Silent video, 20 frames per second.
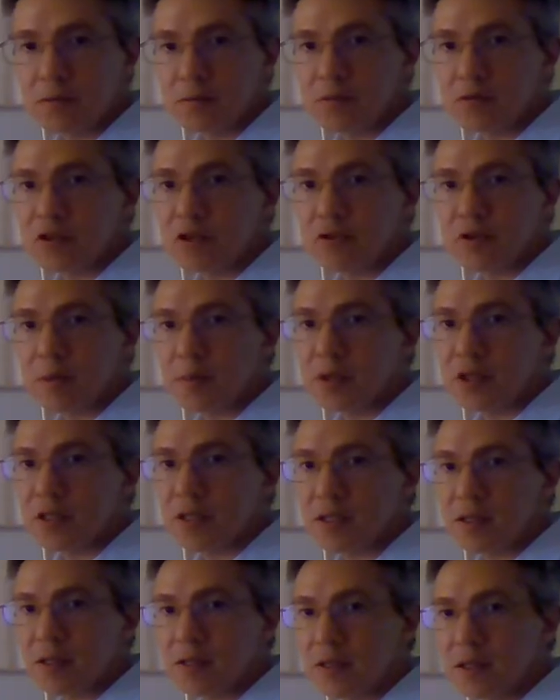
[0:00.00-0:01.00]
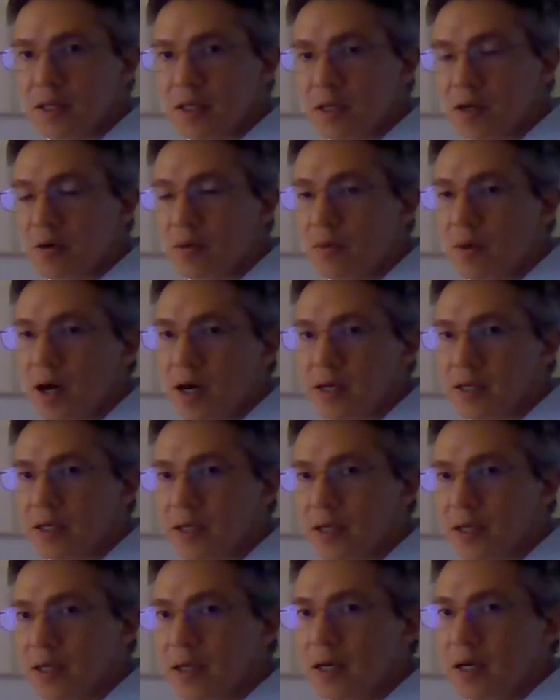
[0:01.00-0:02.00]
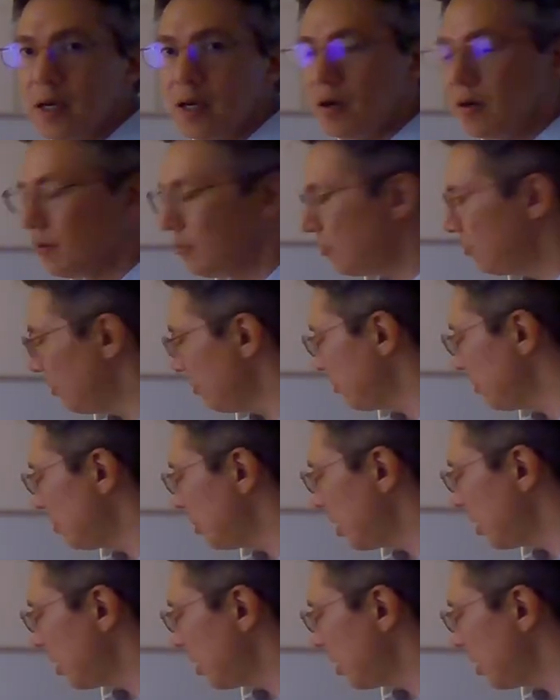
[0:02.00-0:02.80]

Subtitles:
which represents the quantity of the